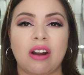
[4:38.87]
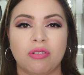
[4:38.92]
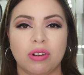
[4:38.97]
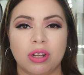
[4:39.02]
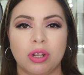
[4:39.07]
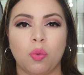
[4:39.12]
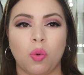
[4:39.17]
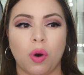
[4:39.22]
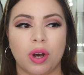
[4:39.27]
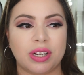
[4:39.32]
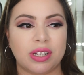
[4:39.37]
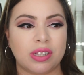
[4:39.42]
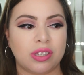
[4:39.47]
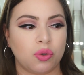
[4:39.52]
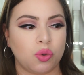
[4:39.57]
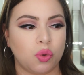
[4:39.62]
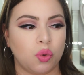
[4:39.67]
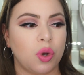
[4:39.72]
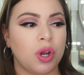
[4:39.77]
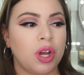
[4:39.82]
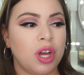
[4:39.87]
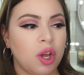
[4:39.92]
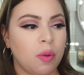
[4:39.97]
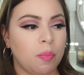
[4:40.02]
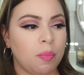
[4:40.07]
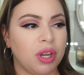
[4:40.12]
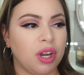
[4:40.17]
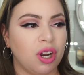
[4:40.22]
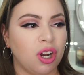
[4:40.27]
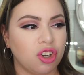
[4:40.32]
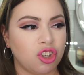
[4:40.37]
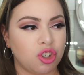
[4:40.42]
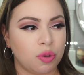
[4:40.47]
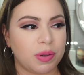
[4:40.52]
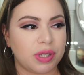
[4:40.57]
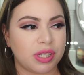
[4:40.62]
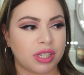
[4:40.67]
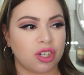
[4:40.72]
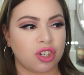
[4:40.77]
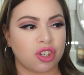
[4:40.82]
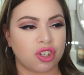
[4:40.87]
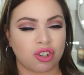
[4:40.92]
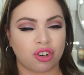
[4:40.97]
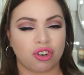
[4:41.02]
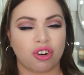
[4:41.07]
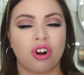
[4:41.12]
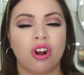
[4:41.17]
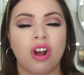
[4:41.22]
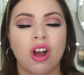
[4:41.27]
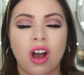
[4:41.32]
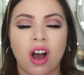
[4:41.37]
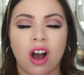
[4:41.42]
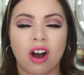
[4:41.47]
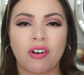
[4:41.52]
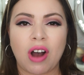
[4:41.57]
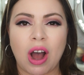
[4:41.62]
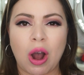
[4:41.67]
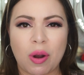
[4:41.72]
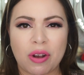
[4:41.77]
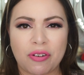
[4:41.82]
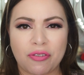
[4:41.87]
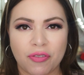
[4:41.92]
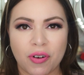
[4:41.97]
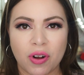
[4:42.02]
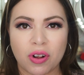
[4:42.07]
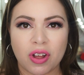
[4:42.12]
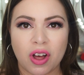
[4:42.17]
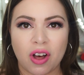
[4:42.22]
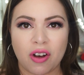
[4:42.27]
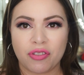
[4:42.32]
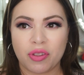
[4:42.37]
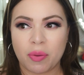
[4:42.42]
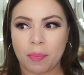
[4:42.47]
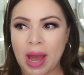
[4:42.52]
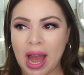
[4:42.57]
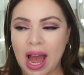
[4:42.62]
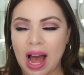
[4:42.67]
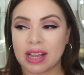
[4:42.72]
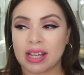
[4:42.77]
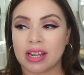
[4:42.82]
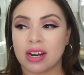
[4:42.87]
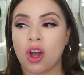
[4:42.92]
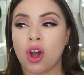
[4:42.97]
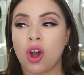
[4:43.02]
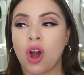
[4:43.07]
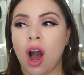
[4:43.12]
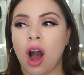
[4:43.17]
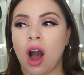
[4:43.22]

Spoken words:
I really wanted to be 100% sure of how I felt of the palette,